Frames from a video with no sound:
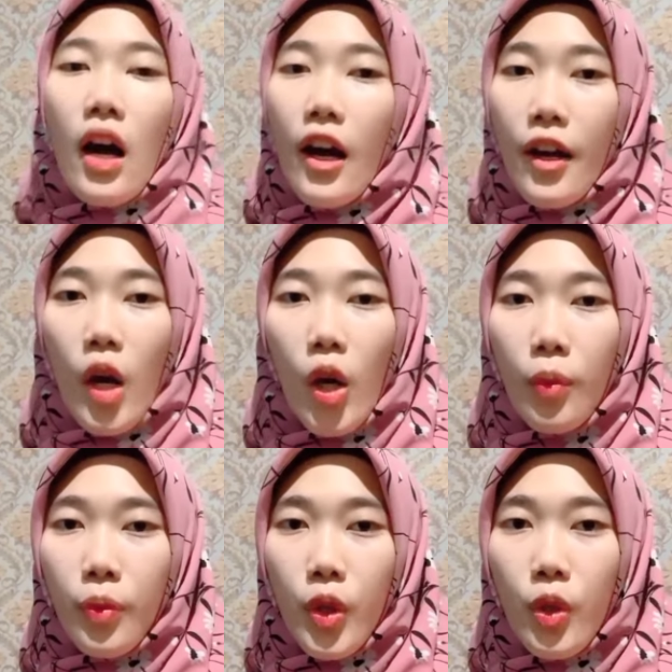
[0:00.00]
I
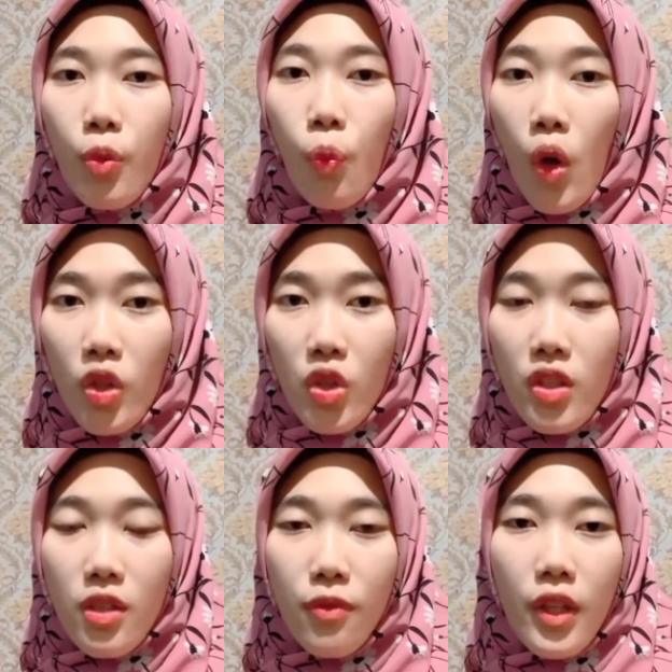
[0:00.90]
hope you
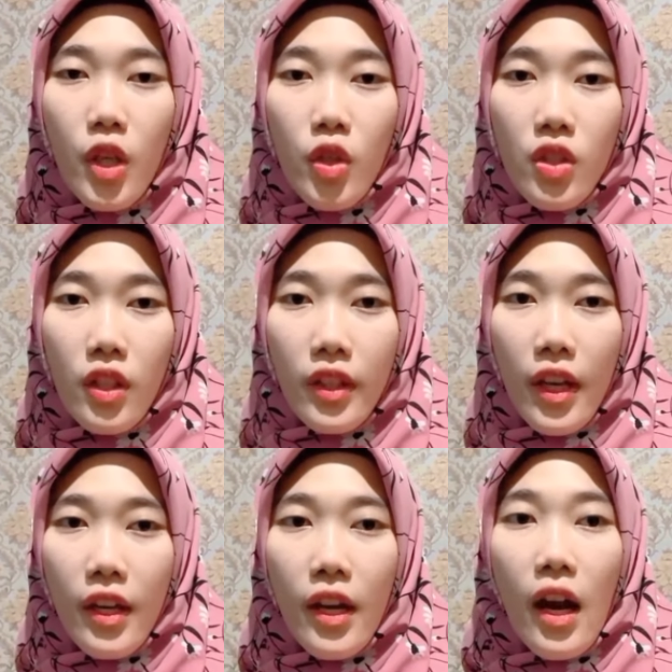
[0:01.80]
watch this video till
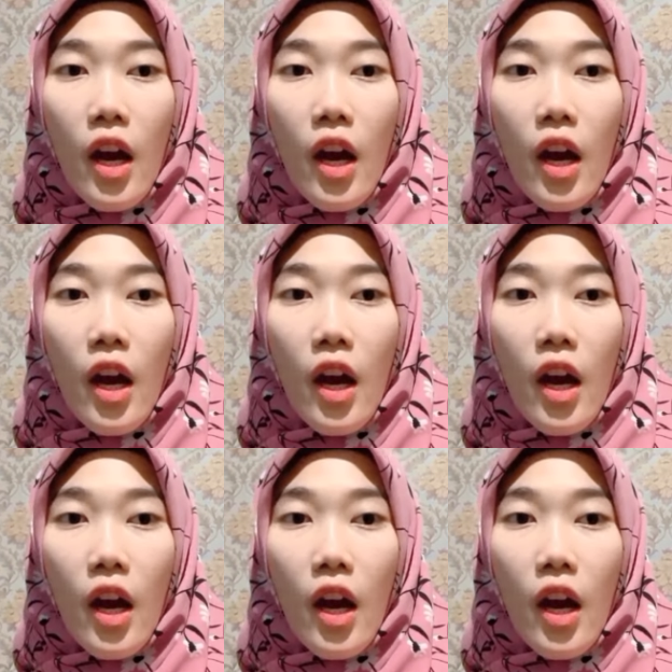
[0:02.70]
the end,